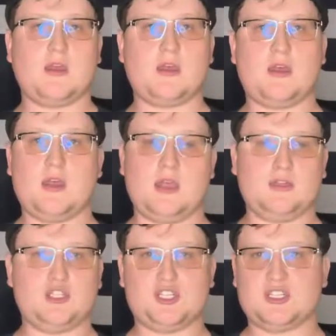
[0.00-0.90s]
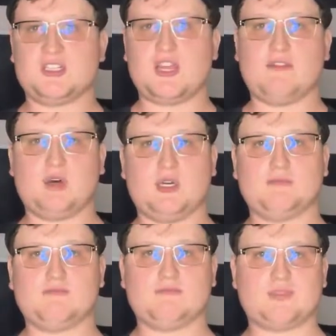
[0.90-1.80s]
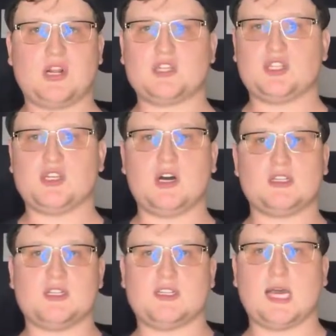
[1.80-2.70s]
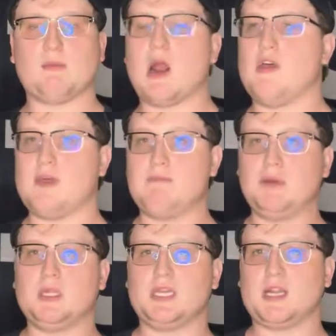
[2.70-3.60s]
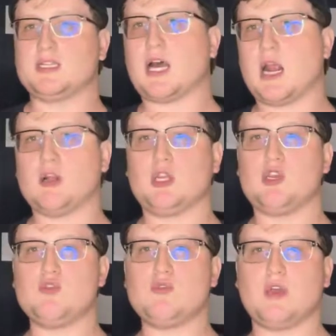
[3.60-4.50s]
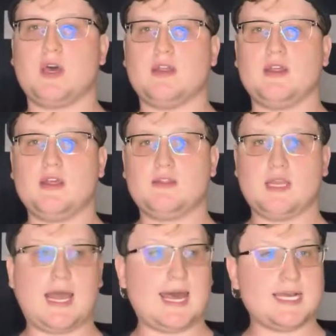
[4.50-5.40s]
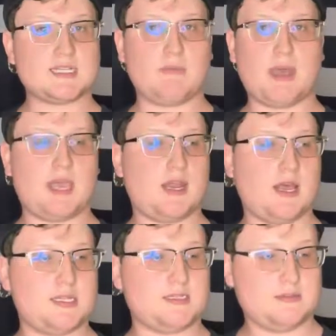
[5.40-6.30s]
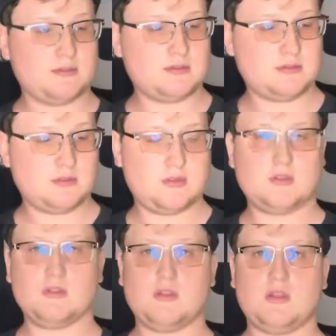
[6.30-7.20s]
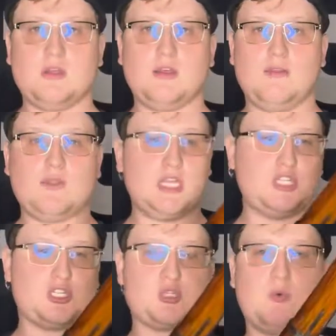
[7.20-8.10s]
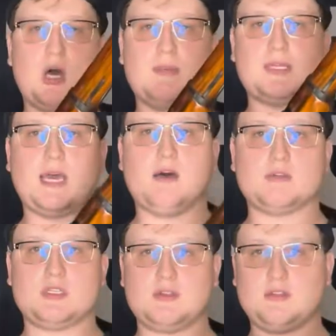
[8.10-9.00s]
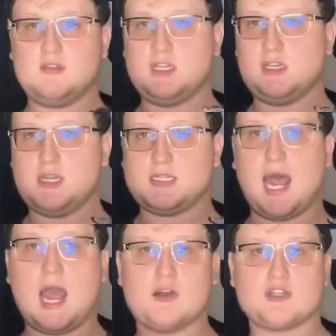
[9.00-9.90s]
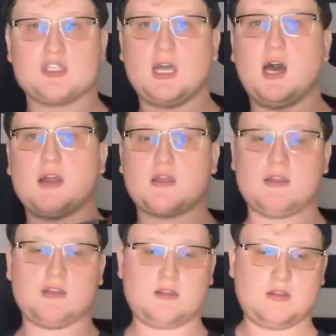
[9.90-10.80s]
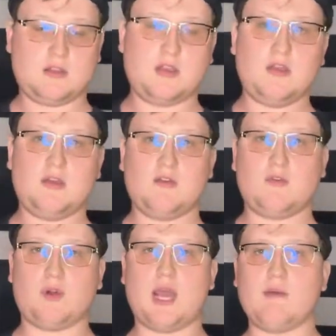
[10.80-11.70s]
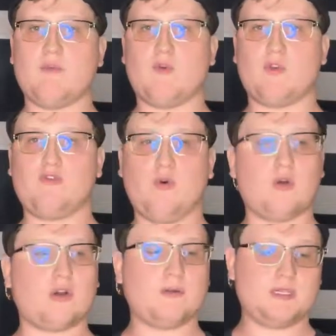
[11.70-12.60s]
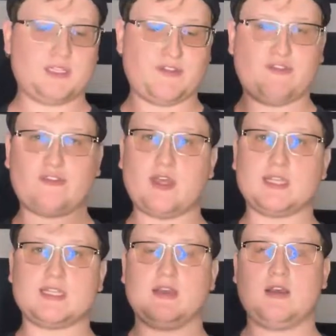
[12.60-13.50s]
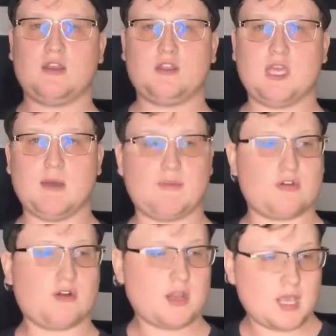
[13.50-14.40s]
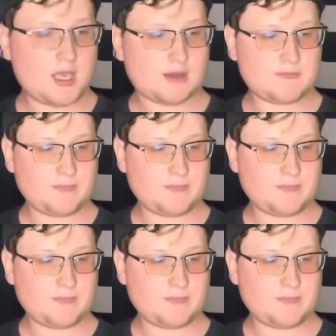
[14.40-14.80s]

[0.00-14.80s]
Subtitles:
And just to save on production costs and time, rather than building an entirely new gun that has a bayonet, they just swapped out the entire stock for an M44 to fit the M38.